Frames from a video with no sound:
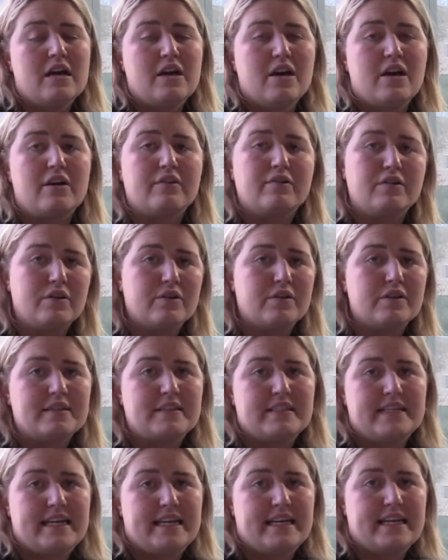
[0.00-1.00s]
Of course,
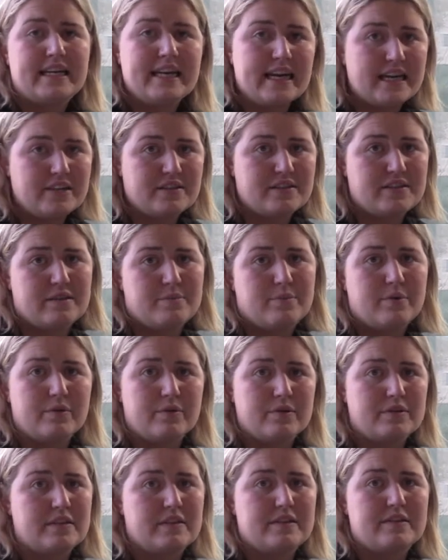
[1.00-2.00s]
seeking out your
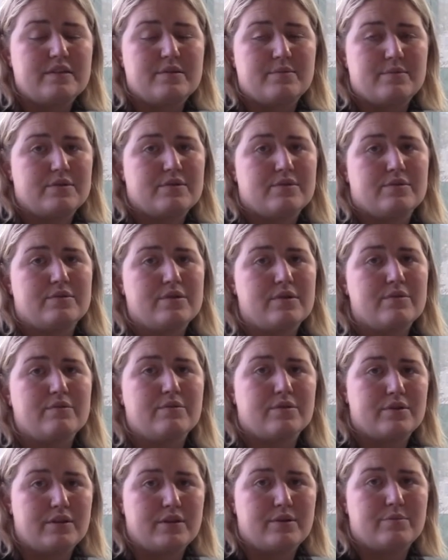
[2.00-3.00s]
support system is also
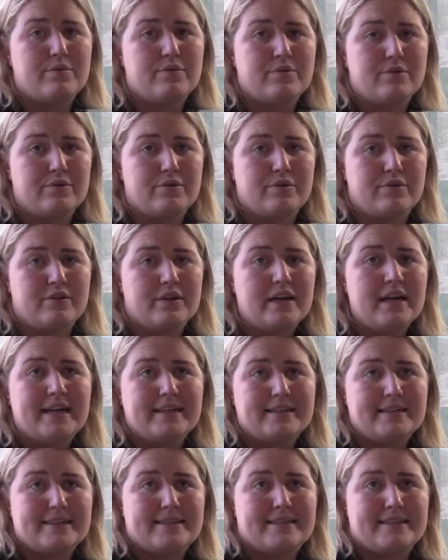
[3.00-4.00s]
really important
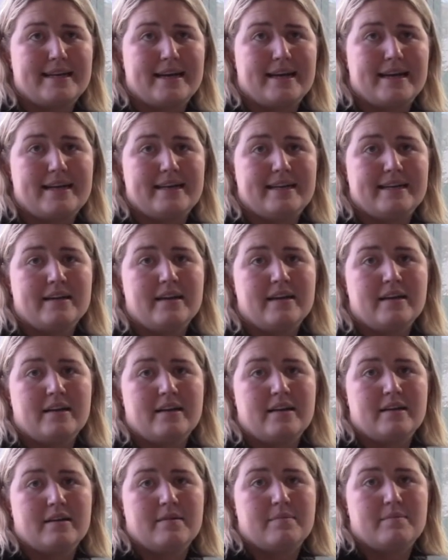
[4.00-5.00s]
to stay
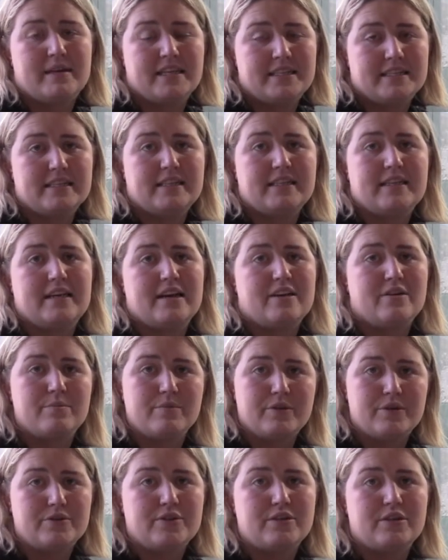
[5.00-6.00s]
mentally and
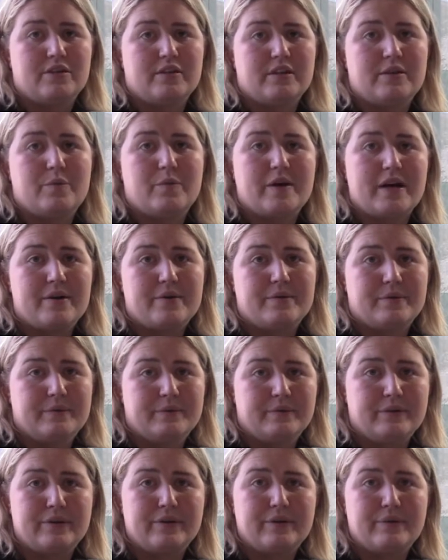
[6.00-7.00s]
emotionally
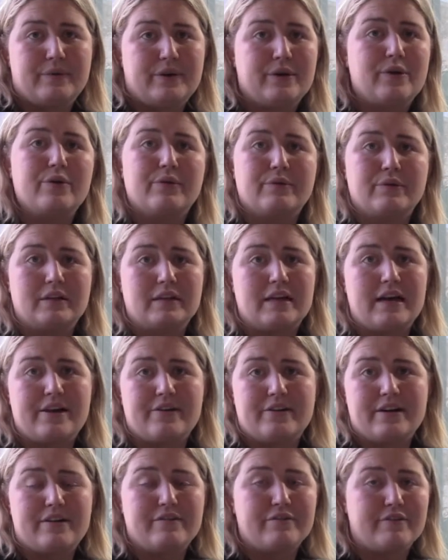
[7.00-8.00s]
well. You know, we all rely
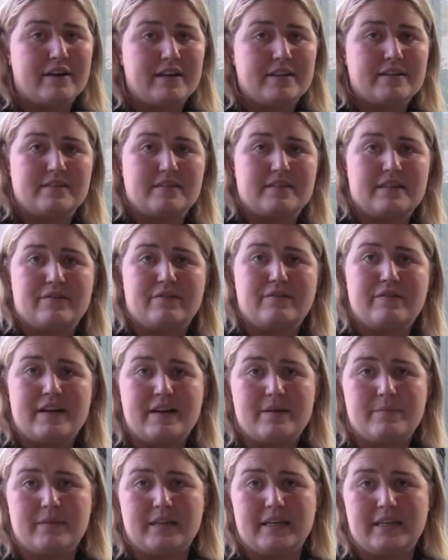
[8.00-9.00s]
on our friends and
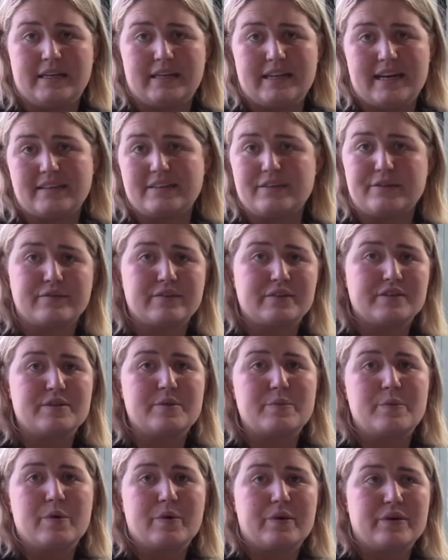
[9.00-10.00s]
family and our different
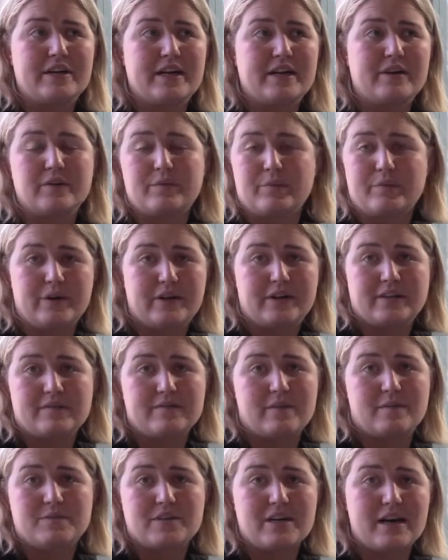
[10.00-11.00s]
support networks
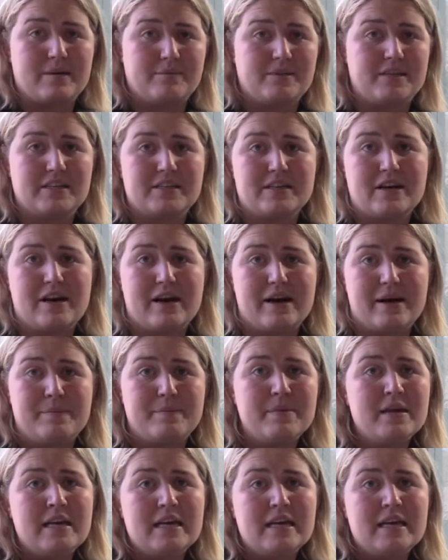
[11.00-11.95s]
from time to time.